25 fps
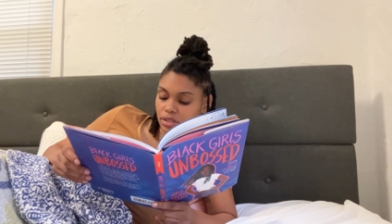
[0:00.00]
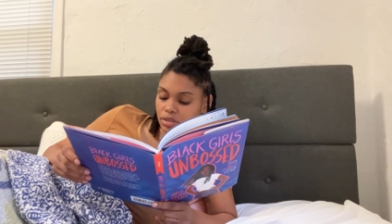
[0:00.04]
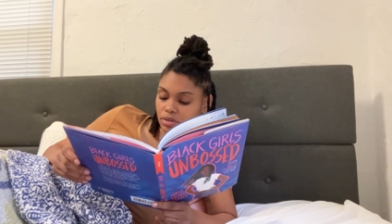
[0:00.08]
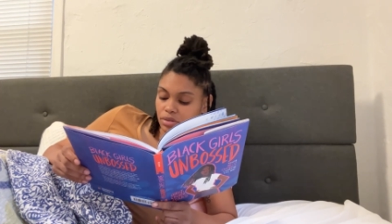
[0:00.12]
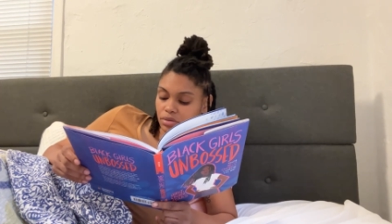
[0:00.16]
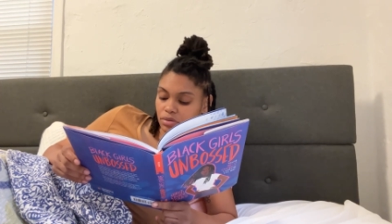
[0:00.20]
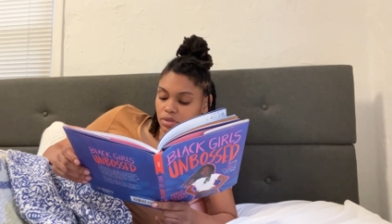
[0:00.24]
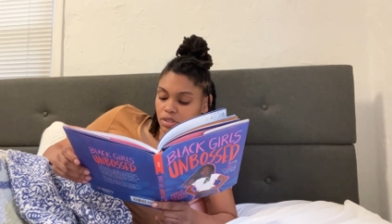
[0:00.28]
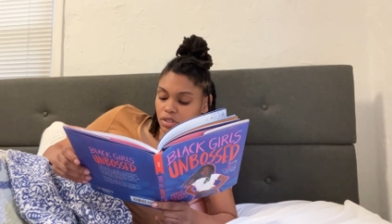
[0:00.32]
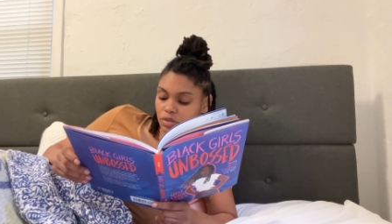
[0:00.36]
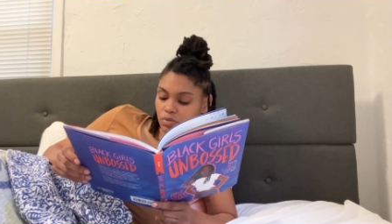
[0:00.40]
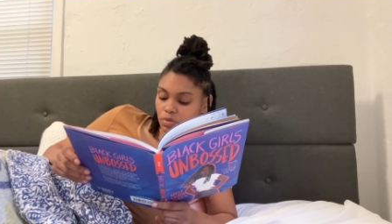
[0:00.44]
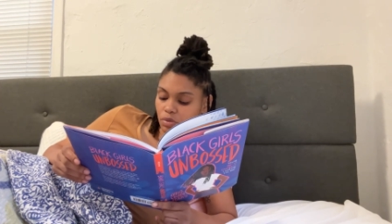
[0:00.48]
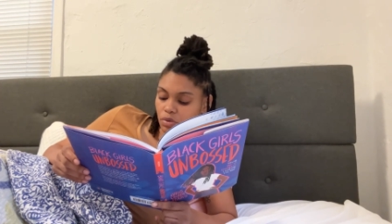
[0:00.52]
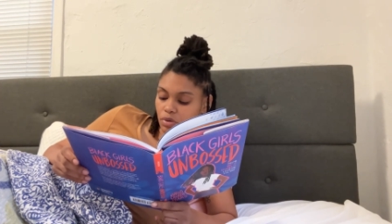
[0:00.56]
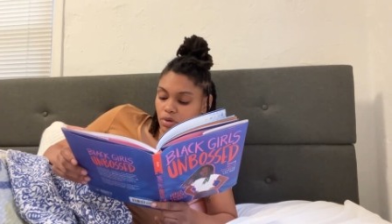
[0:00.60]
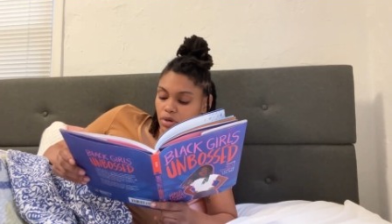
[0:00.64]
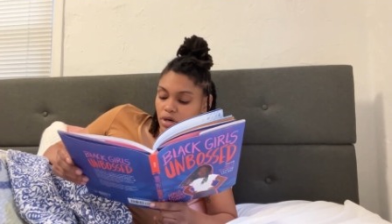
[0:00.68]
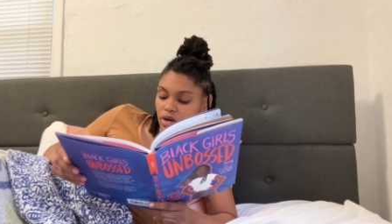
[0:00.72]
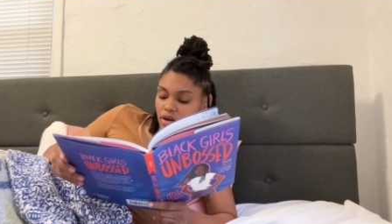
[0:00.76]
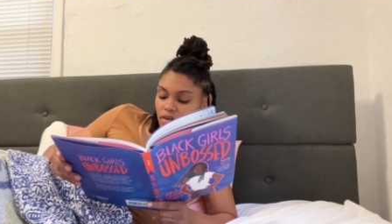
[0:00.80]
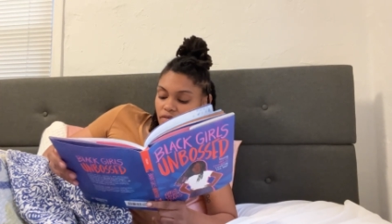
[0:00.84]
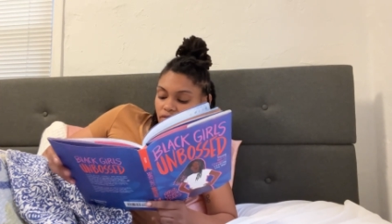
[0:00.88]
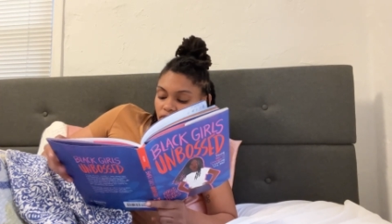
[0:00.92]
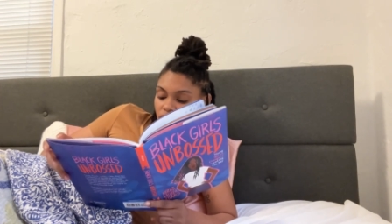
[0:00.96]
to
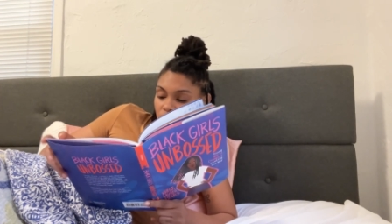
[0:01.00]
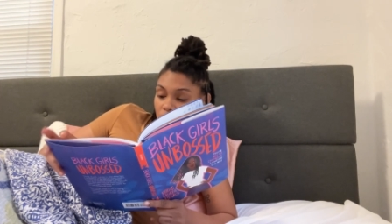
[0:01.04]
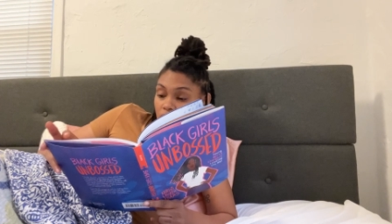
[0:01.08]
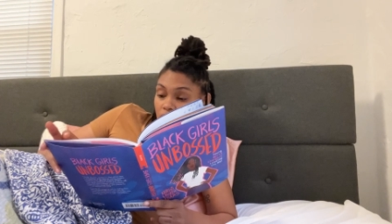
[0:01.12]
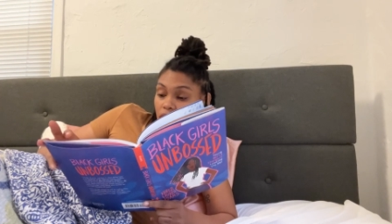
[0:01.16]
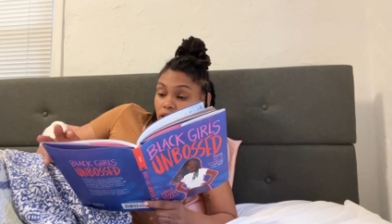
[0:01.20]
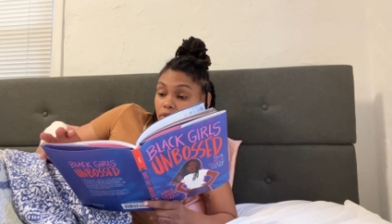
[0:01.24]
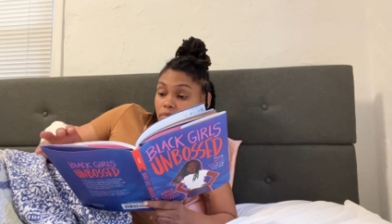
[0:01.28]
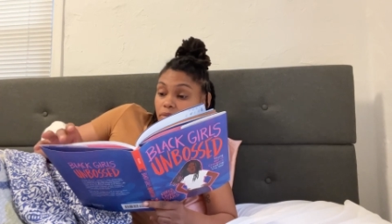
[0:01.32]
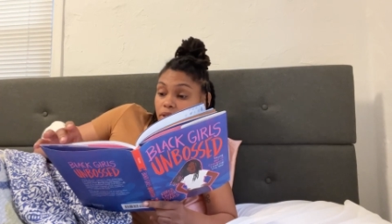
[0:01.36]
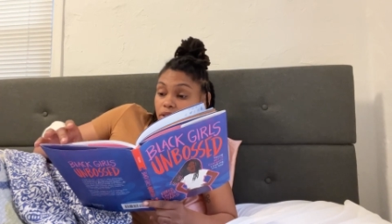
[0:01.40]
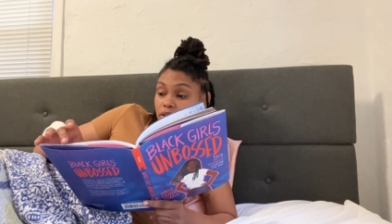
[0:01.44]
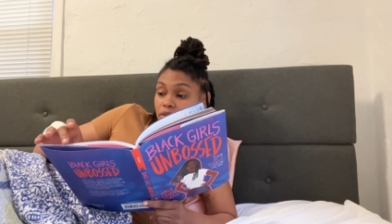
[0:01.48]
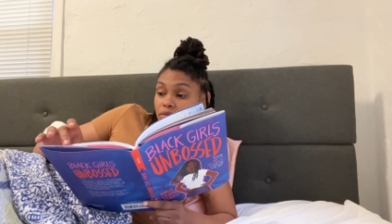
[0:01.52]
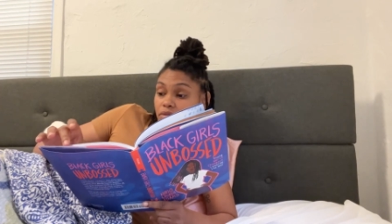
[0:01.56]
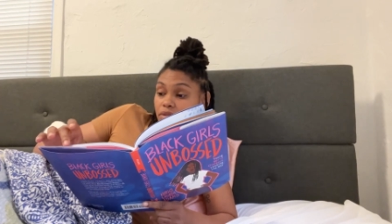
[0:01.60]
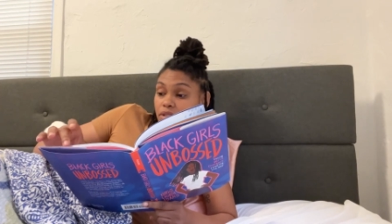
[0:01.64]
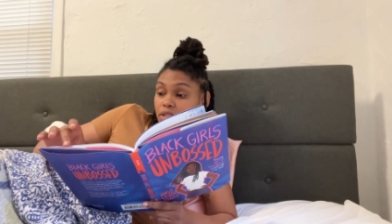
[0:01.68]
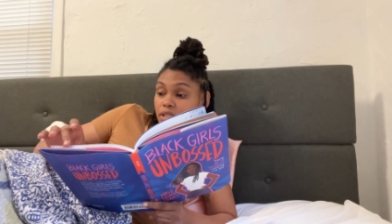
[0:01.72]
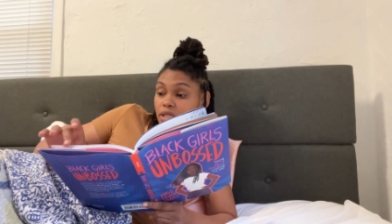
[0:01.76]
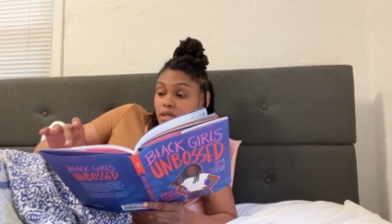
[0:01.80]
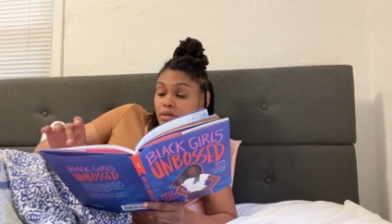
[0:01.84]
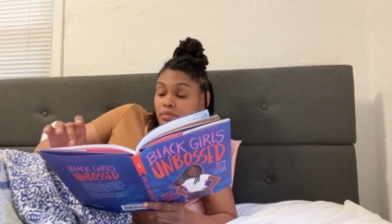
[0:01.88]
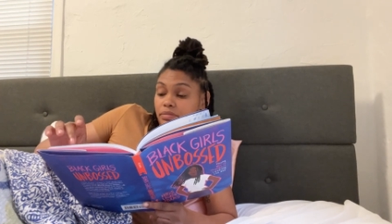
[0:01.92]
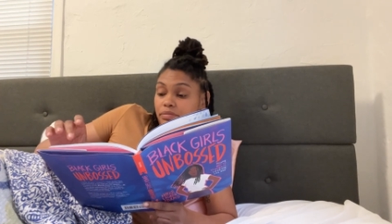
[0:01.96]
explore environmental
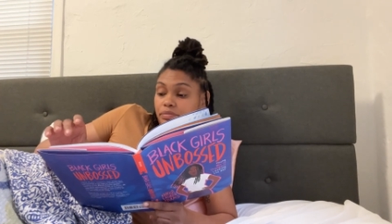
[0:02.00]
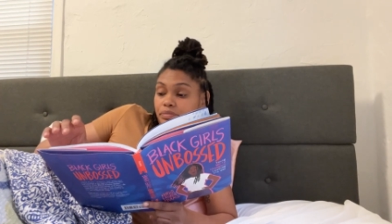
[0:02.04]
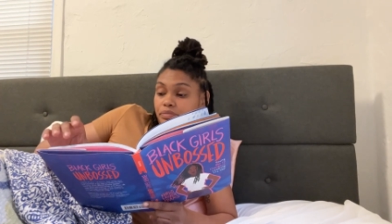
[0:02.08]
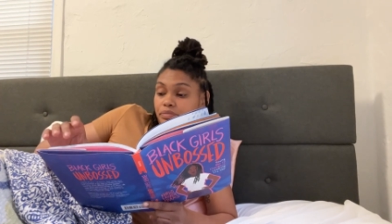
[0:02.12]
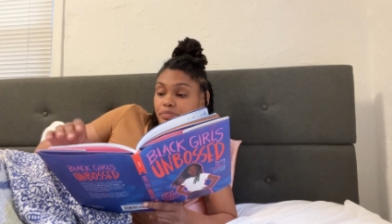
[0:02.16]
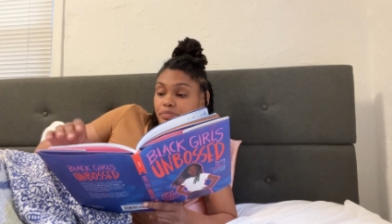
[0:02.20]
STEM.